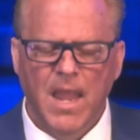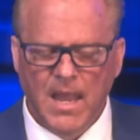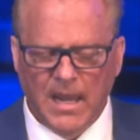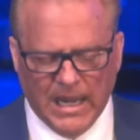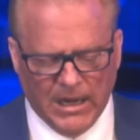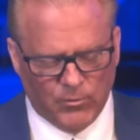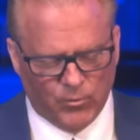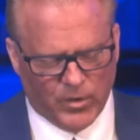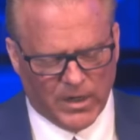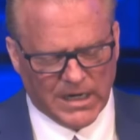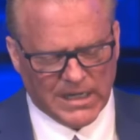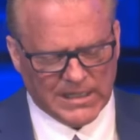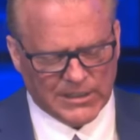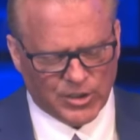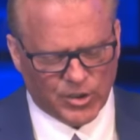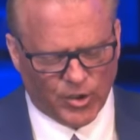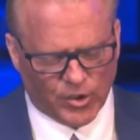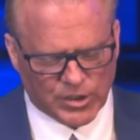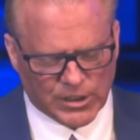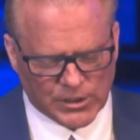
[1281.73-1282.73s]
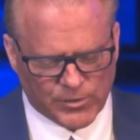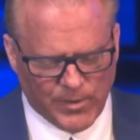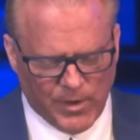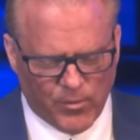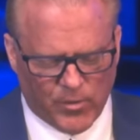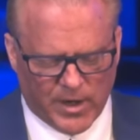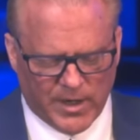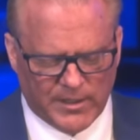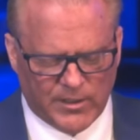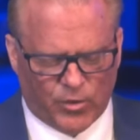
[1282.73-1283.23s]
And one of the churches we
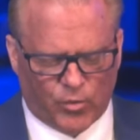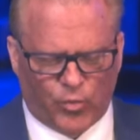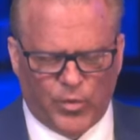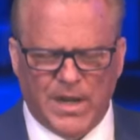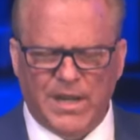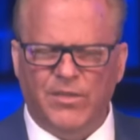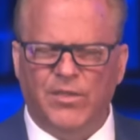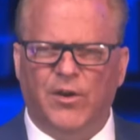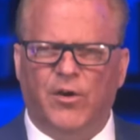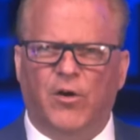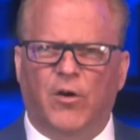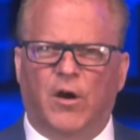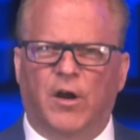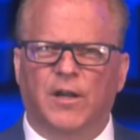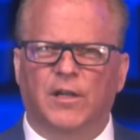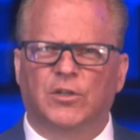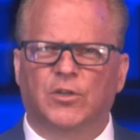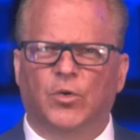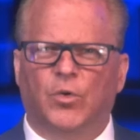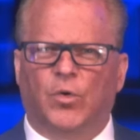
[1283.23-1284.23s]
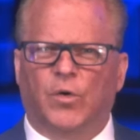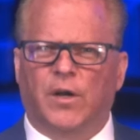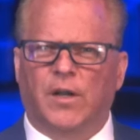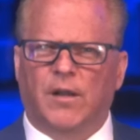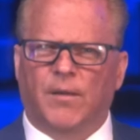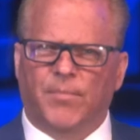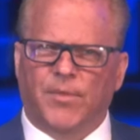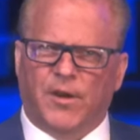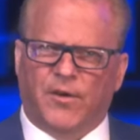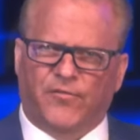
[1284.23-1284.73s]
wanted to rent their
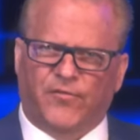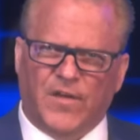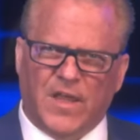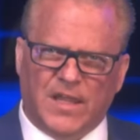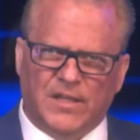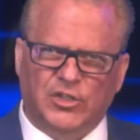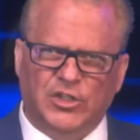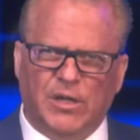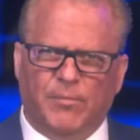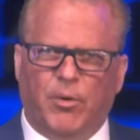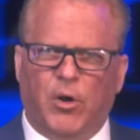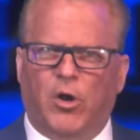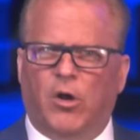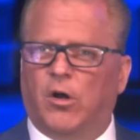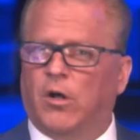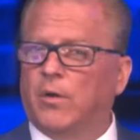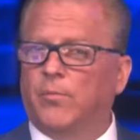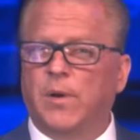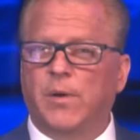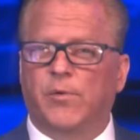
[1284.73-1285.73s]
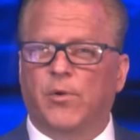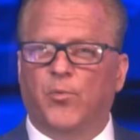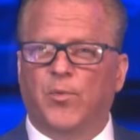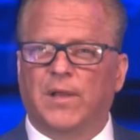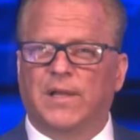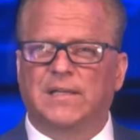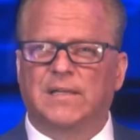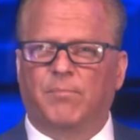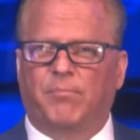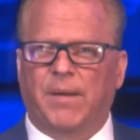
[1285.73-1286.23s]
auditorium, their fellowship hall, and we were
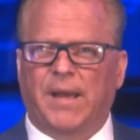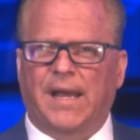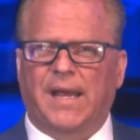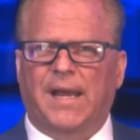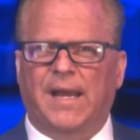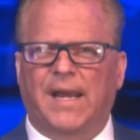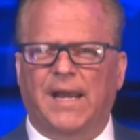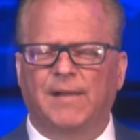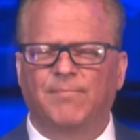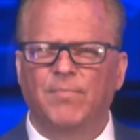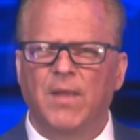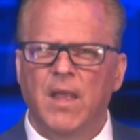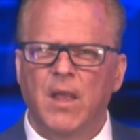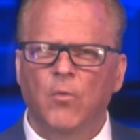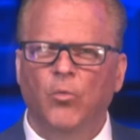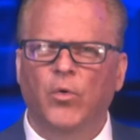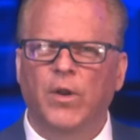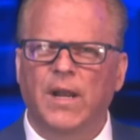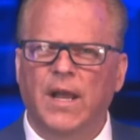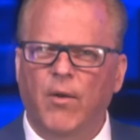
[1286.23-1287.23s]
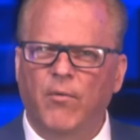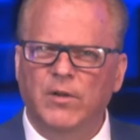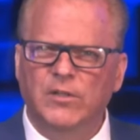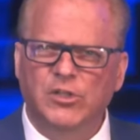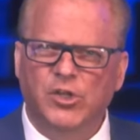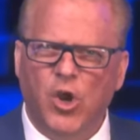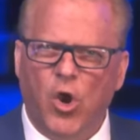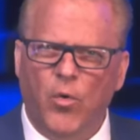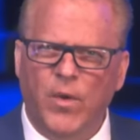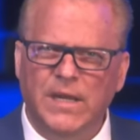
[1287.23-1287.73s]
willing to pay. When I was
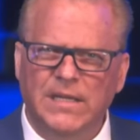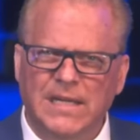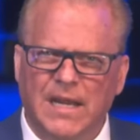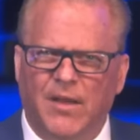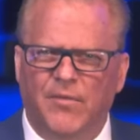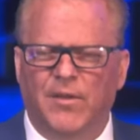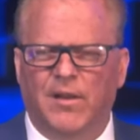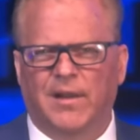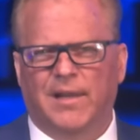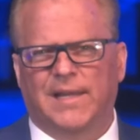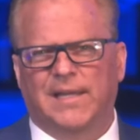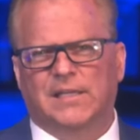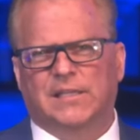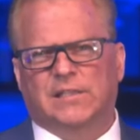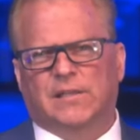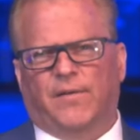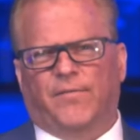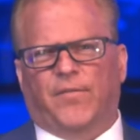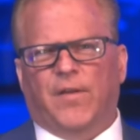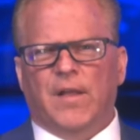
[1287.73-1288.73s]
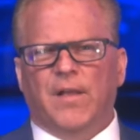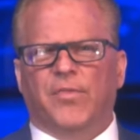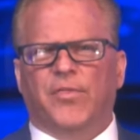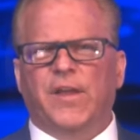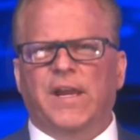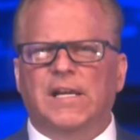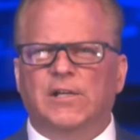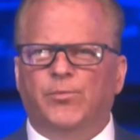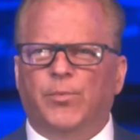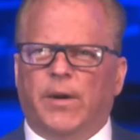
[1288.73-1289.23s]
going down the list of
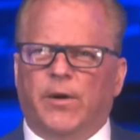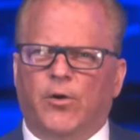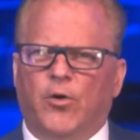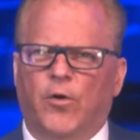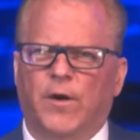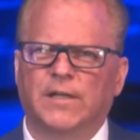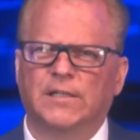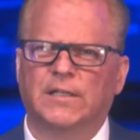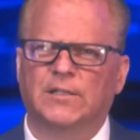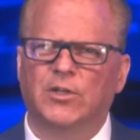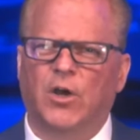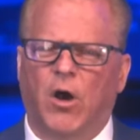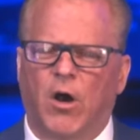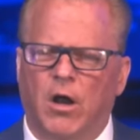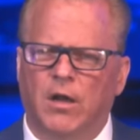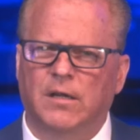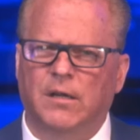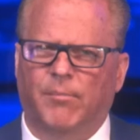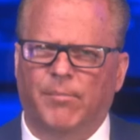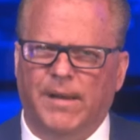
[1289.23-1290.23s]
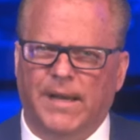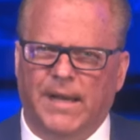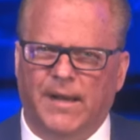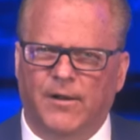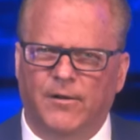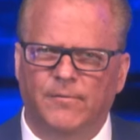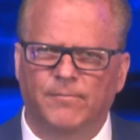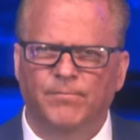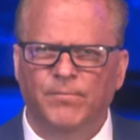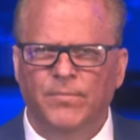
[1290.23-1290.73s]
things we we're going to talk
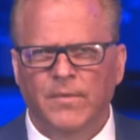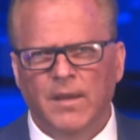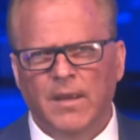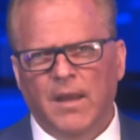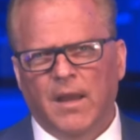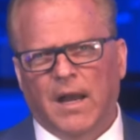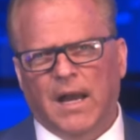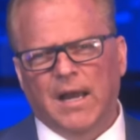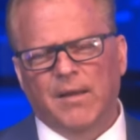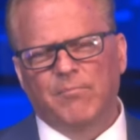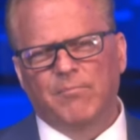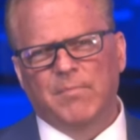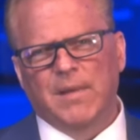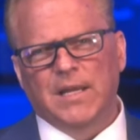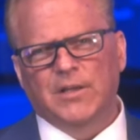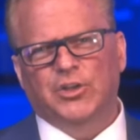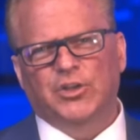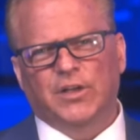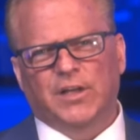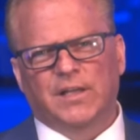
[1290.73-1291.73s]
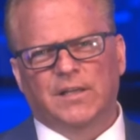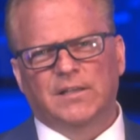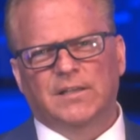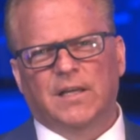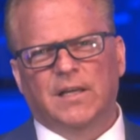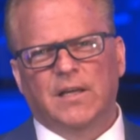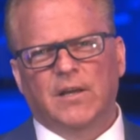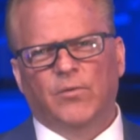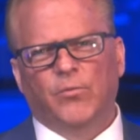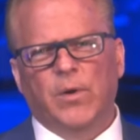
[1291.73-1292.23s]
about, I
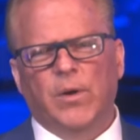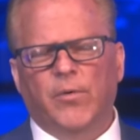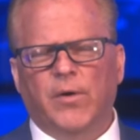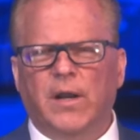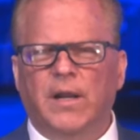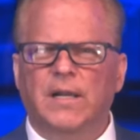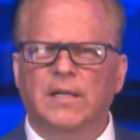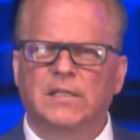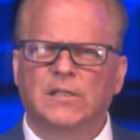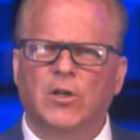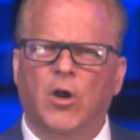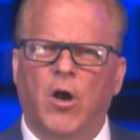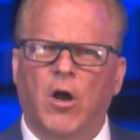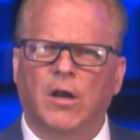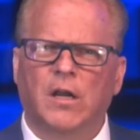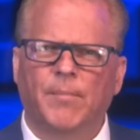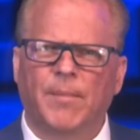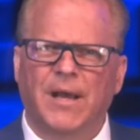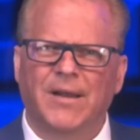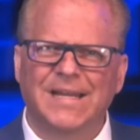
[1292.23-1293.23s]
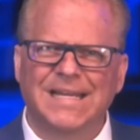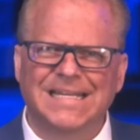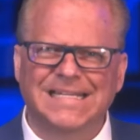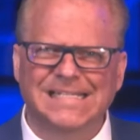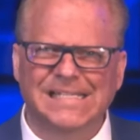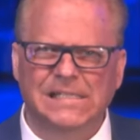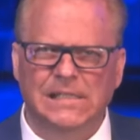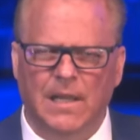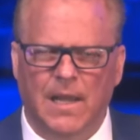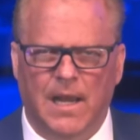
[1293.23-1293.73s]
mentioned we were going to talk about
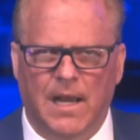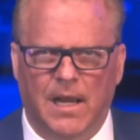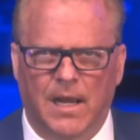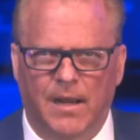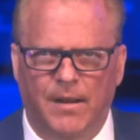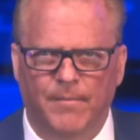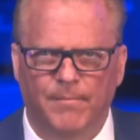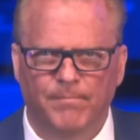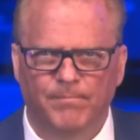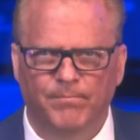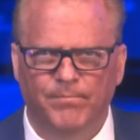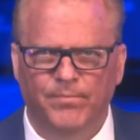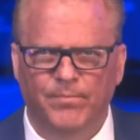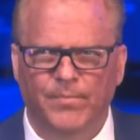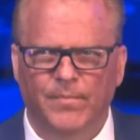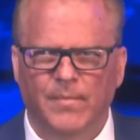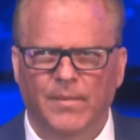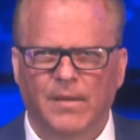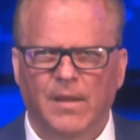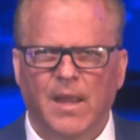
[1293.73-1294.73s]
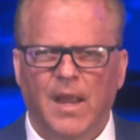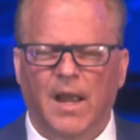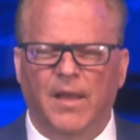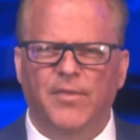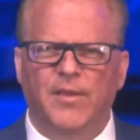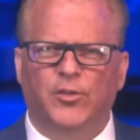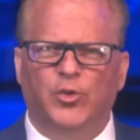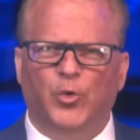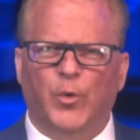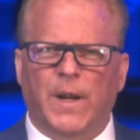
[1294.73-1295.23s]
Islam and
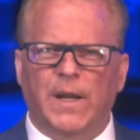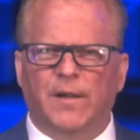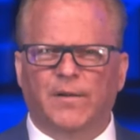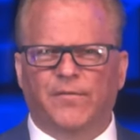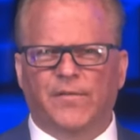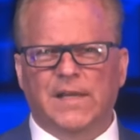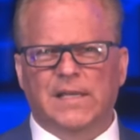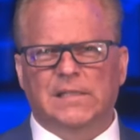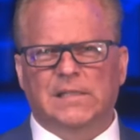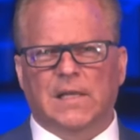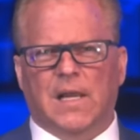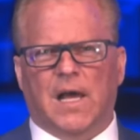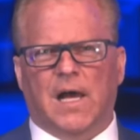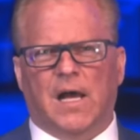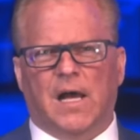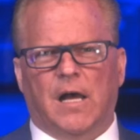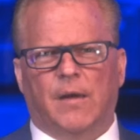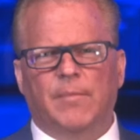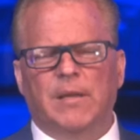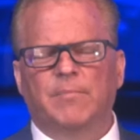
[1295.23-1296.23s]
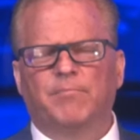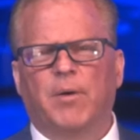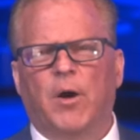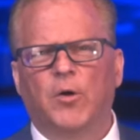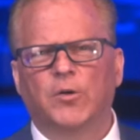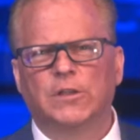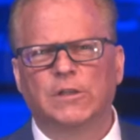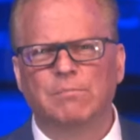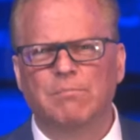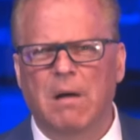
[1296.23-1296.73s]
the threat of Islam and
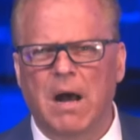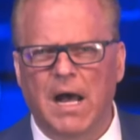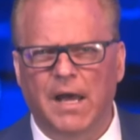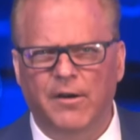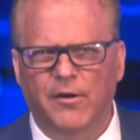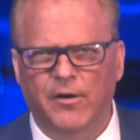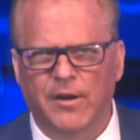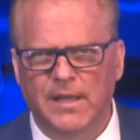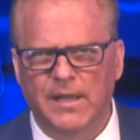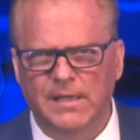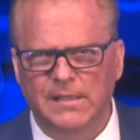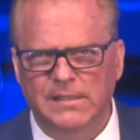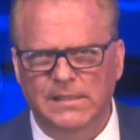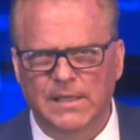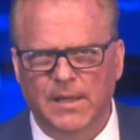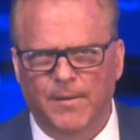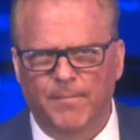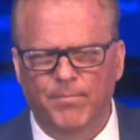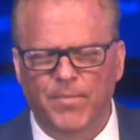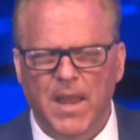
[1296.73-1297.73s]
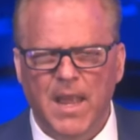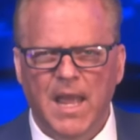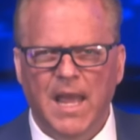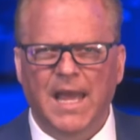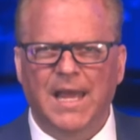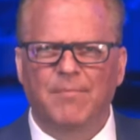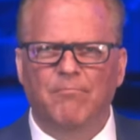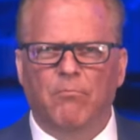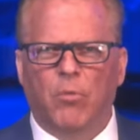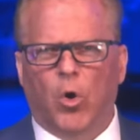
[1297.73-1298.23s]
postmodernism
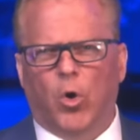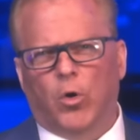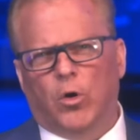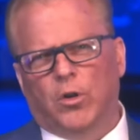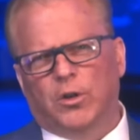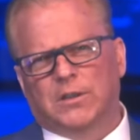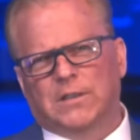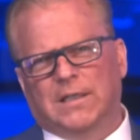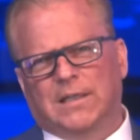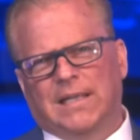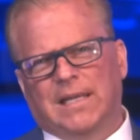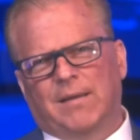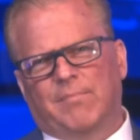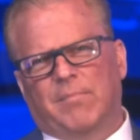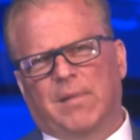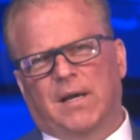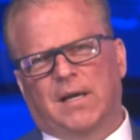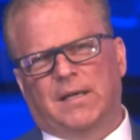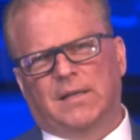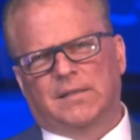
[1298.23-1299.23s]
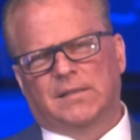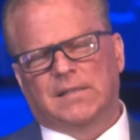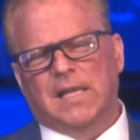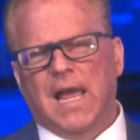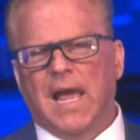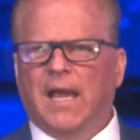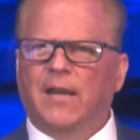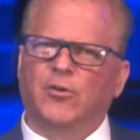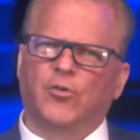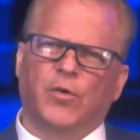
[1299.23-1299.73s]
and moral dilemmas
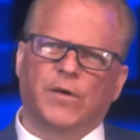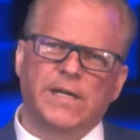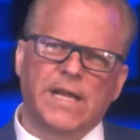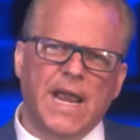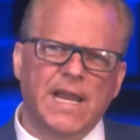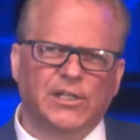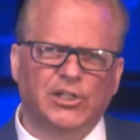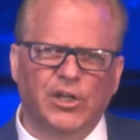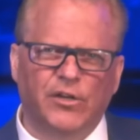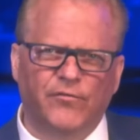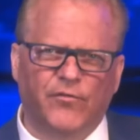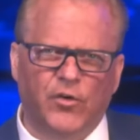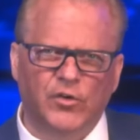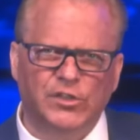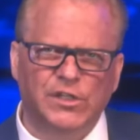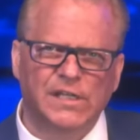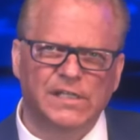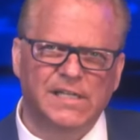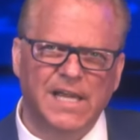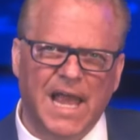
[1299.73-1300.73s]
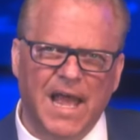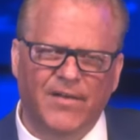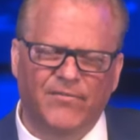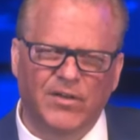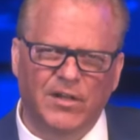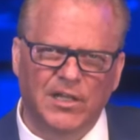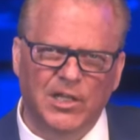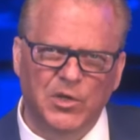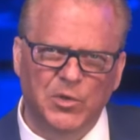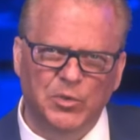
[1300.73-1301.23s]
and creation versus
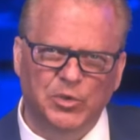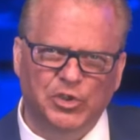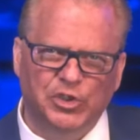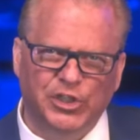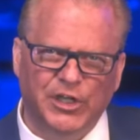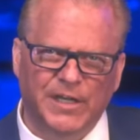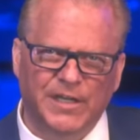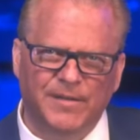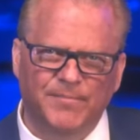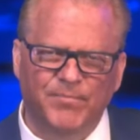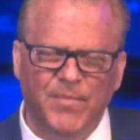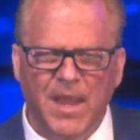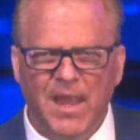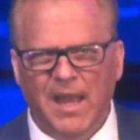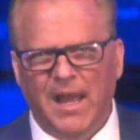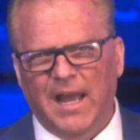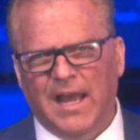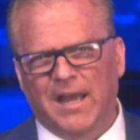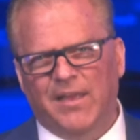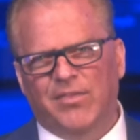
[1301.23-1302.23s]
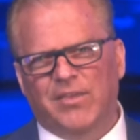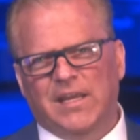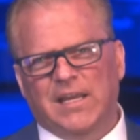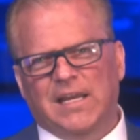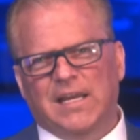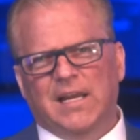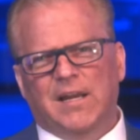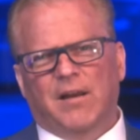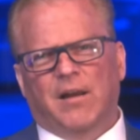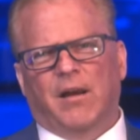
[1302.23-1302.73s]
evolution. And
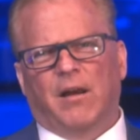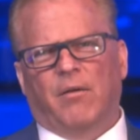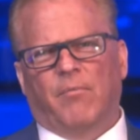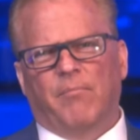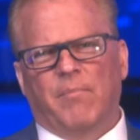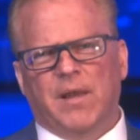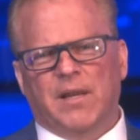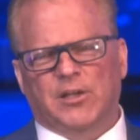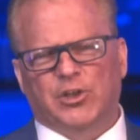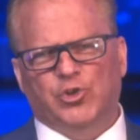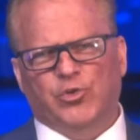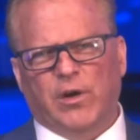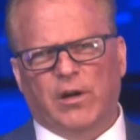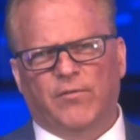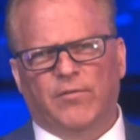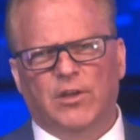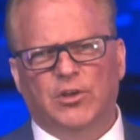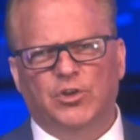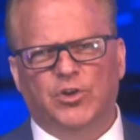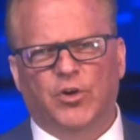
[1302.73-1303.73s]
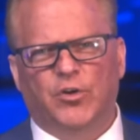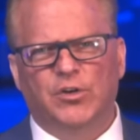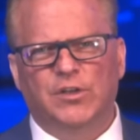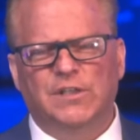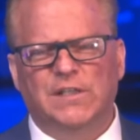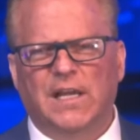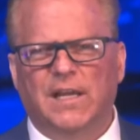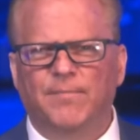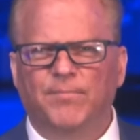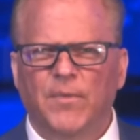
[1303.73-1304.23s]
the administrator of the church
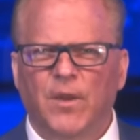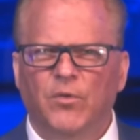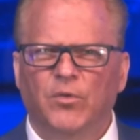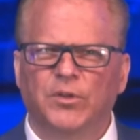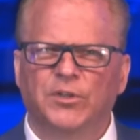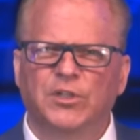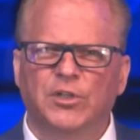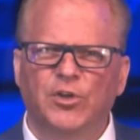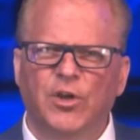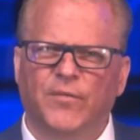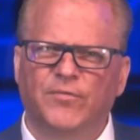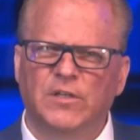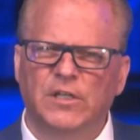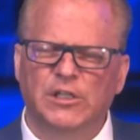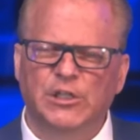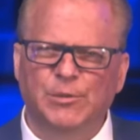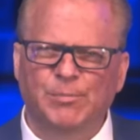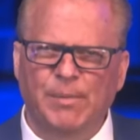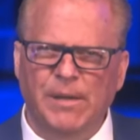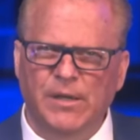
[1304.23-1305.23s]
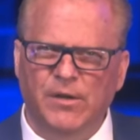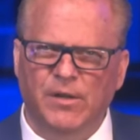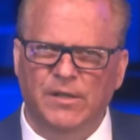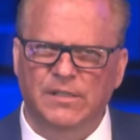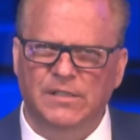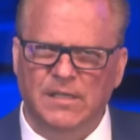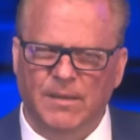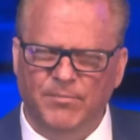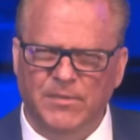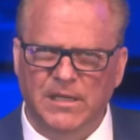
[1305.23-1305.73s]
said, Well, do you have to speak on
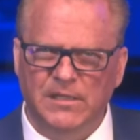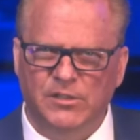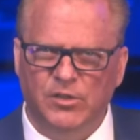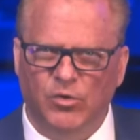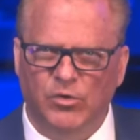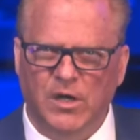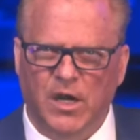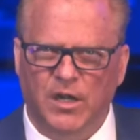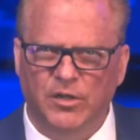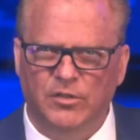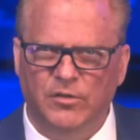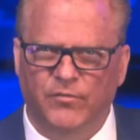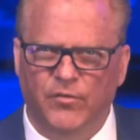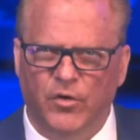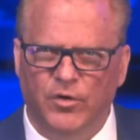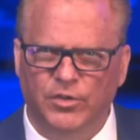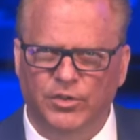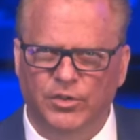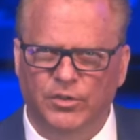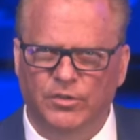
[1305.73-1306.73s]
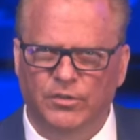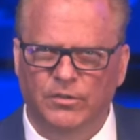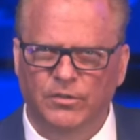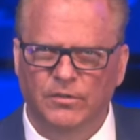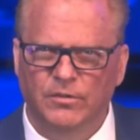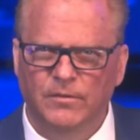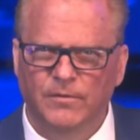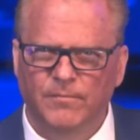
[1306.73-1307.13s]
something so controversial?